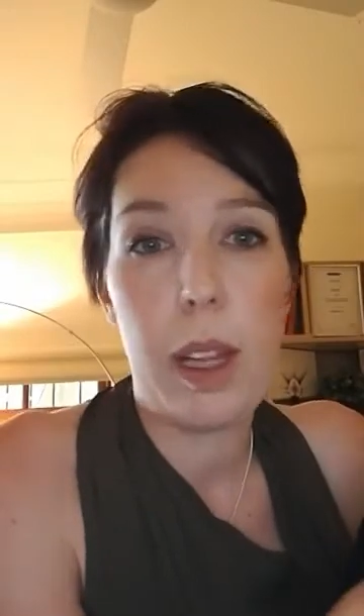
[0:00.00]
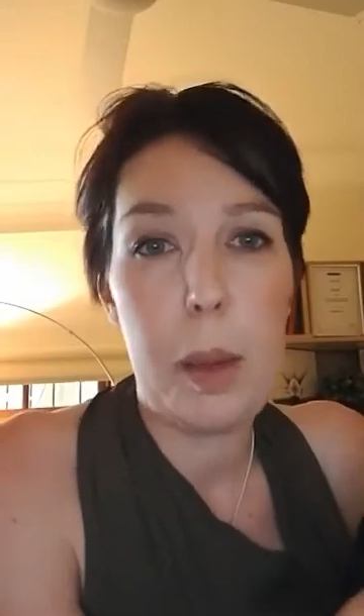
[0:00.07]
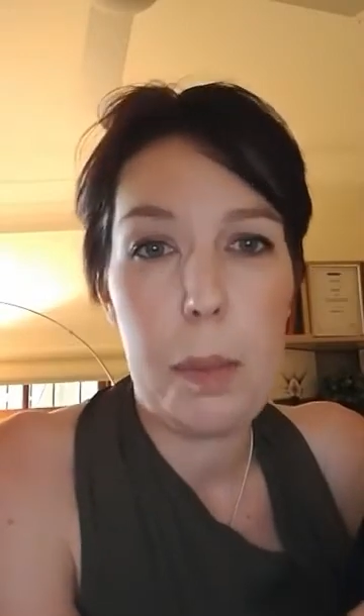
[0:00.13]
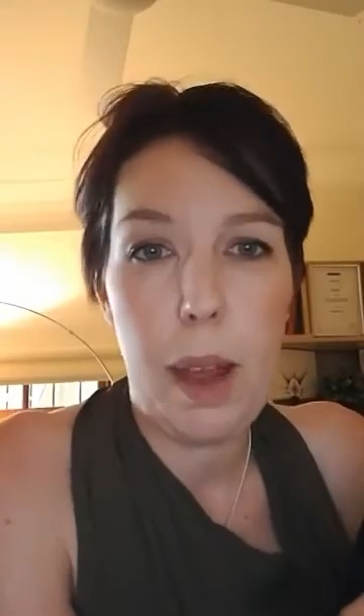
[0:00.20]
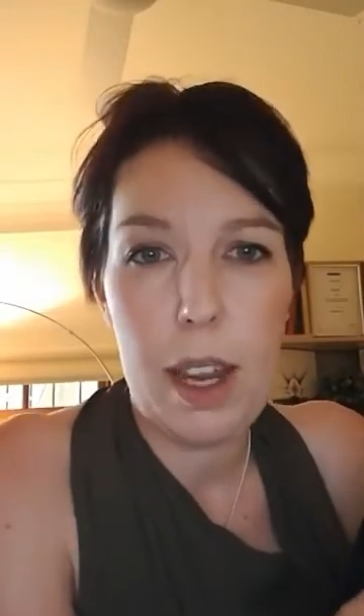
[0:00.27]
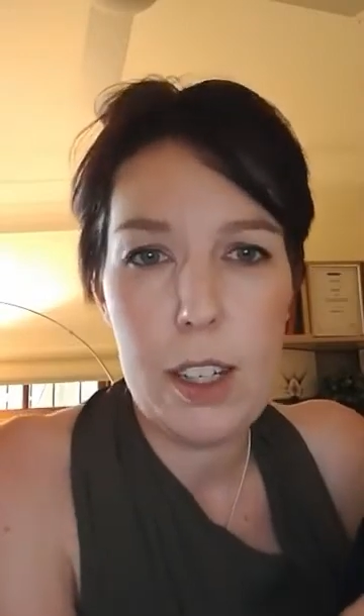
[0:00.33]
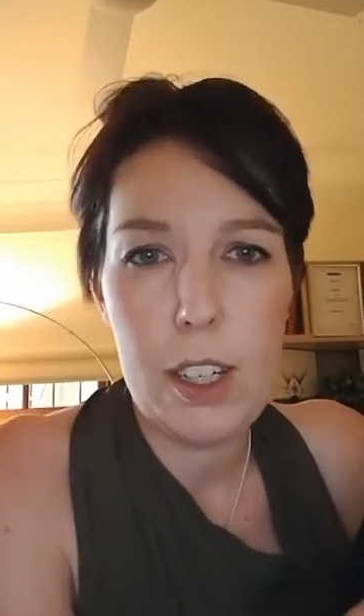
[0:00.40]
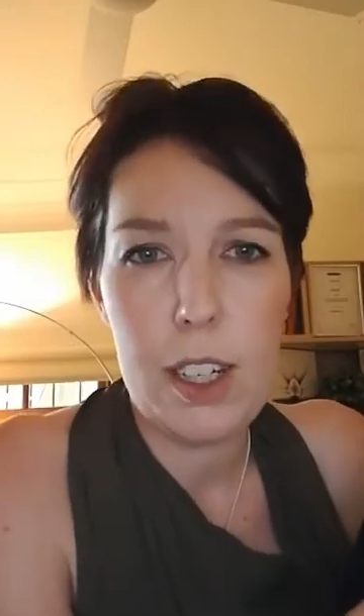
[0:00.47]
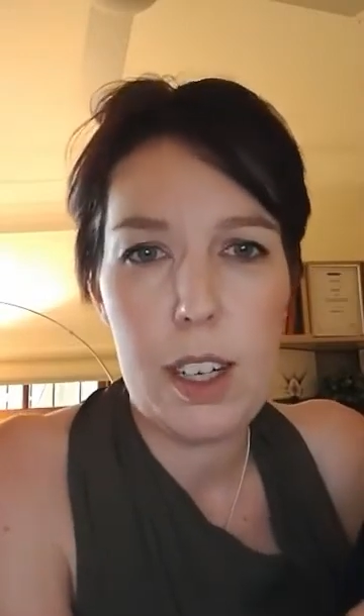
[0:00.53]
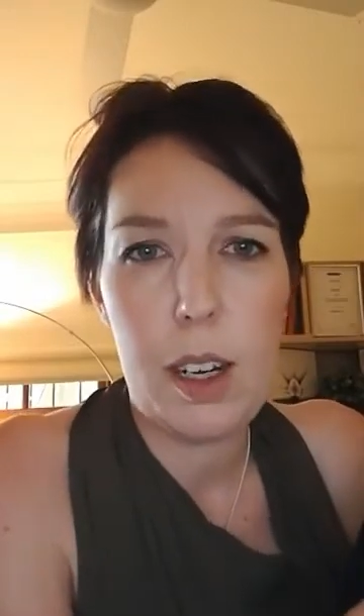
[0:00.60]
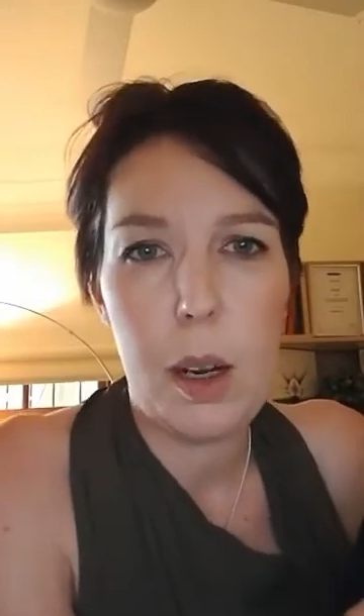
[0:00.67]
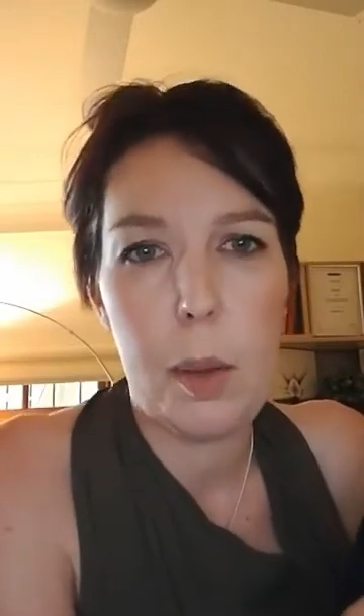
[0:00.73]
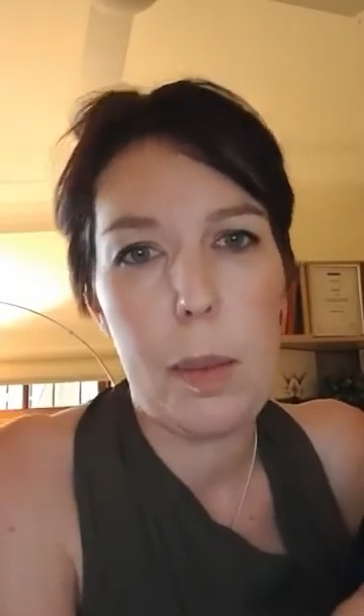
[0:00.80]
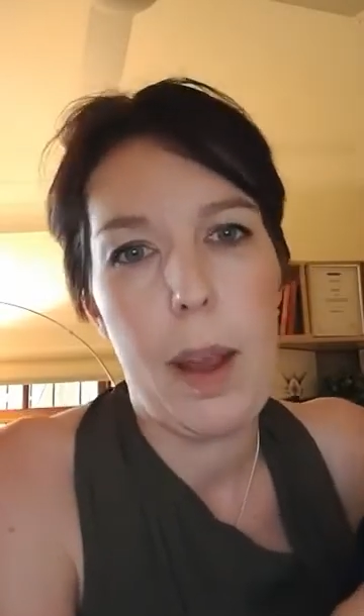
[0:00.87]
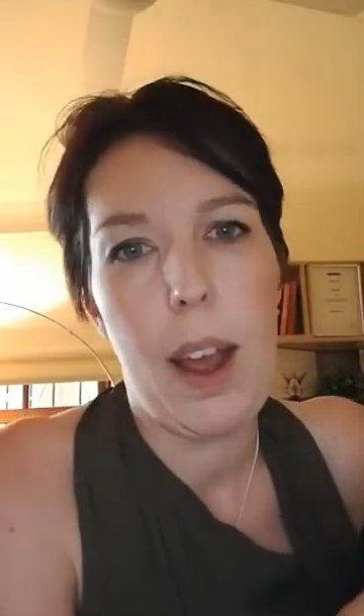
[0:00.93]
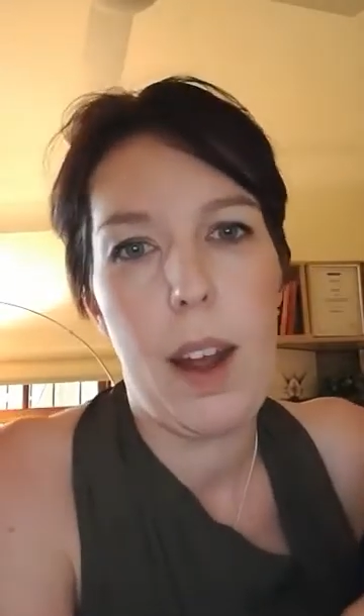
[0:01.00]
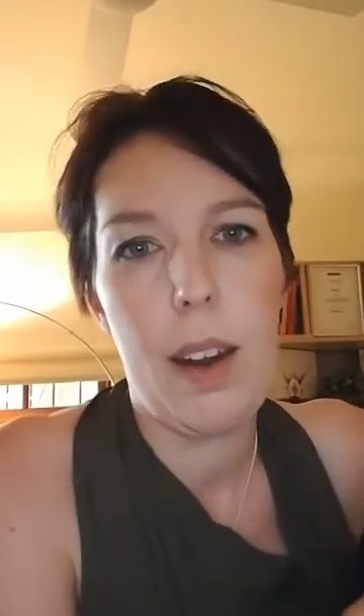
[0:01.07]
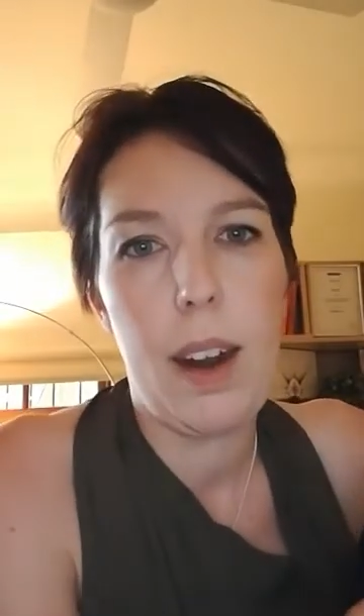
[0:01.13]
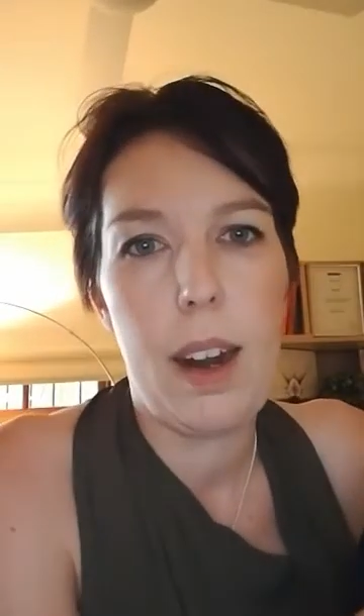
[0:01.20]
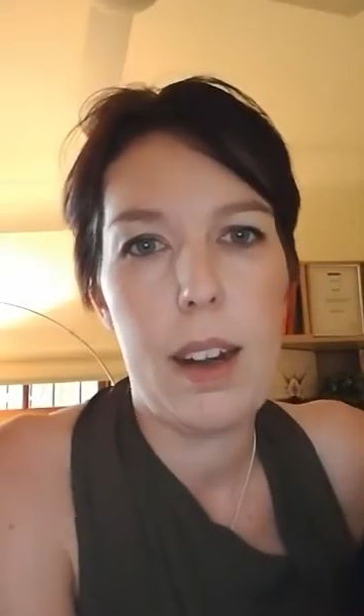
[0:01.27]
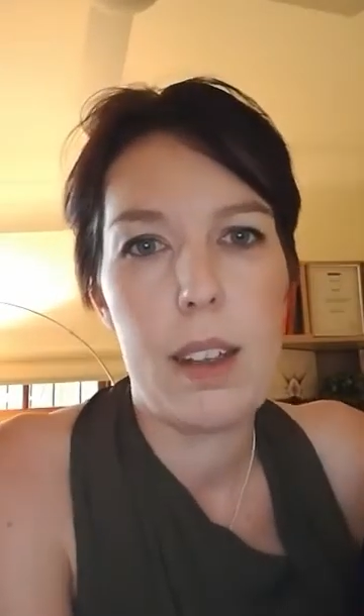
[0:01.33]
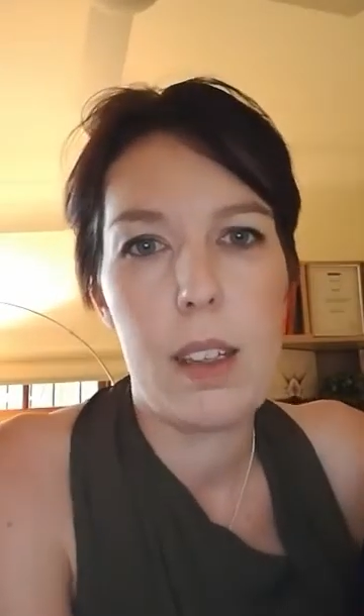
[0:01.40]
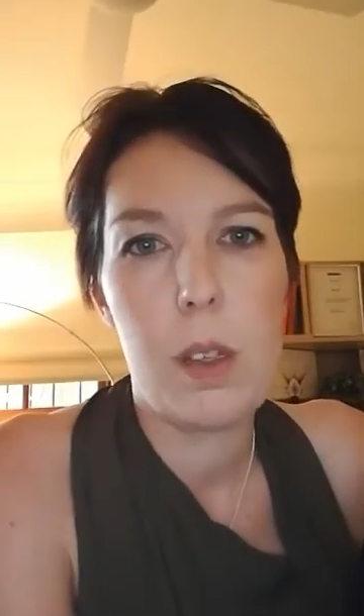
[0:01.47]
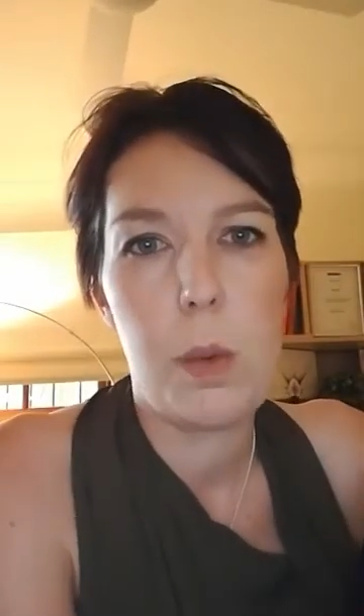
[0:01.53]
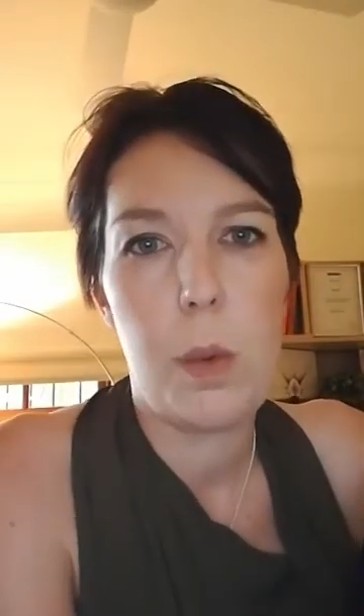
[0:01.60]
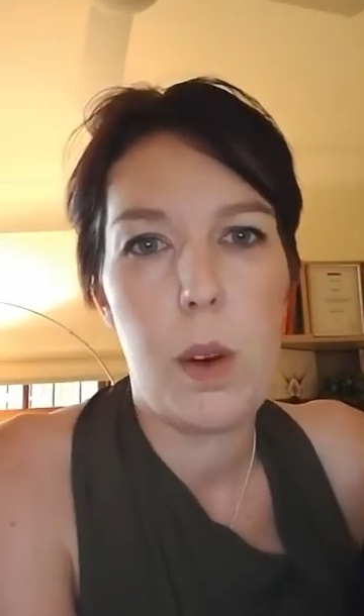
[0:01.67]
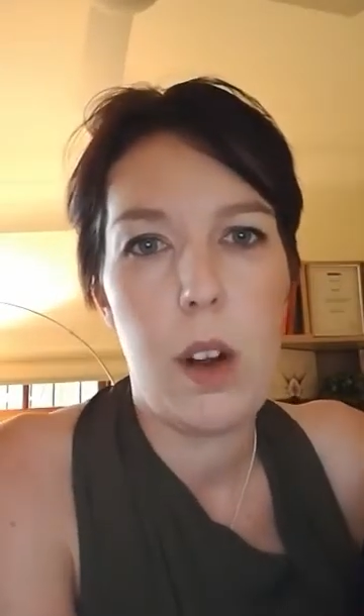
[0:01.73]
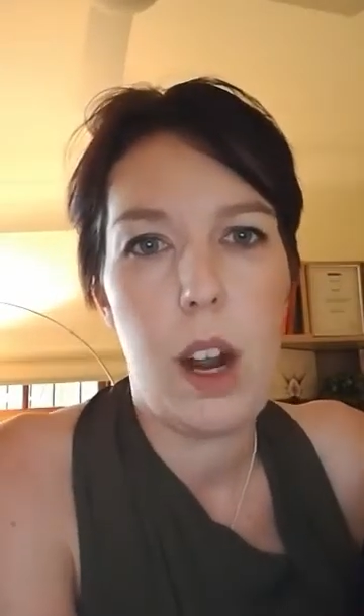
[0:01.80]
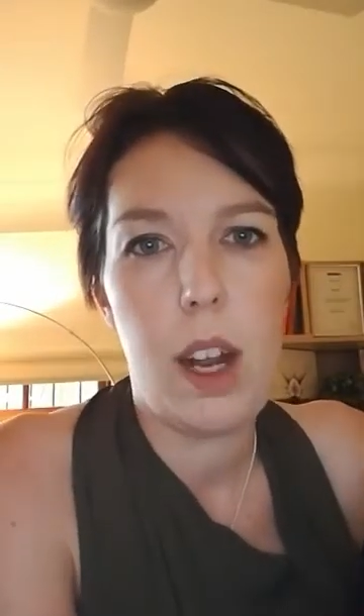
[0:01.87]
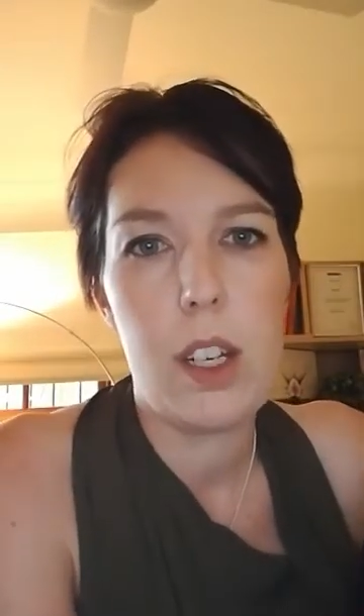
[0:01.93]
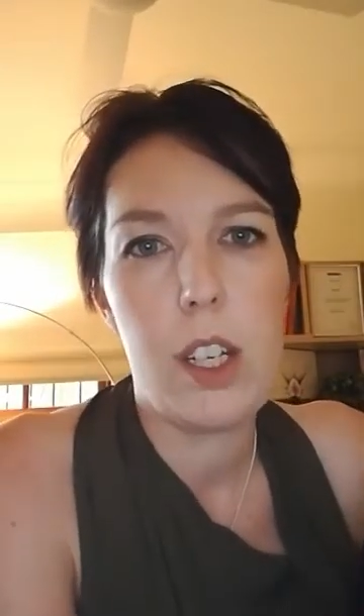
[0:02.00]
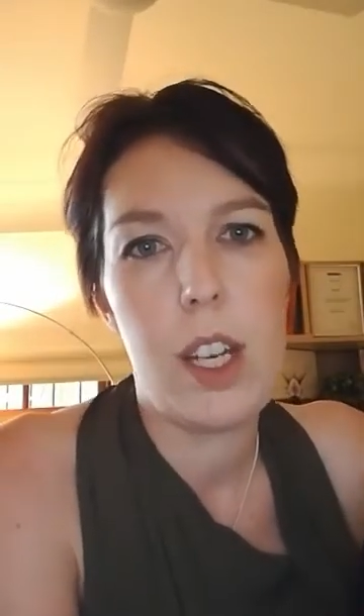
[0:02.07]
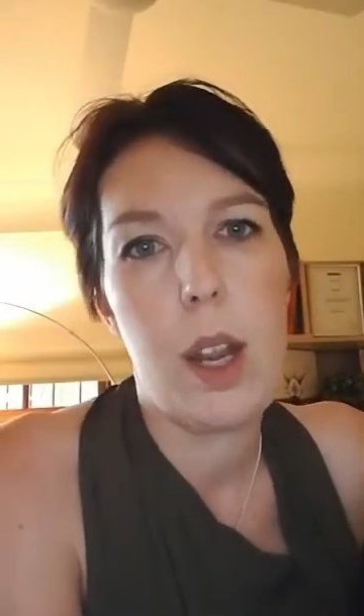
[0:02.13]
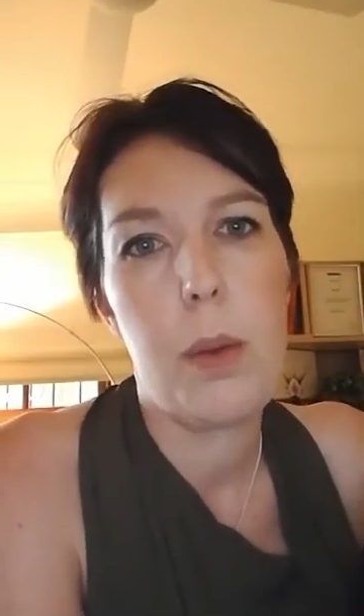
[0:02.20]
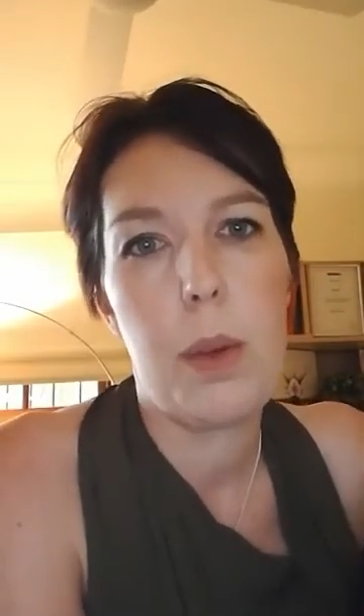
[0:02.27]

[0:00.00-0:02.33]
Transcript: passionate about, and it's what I share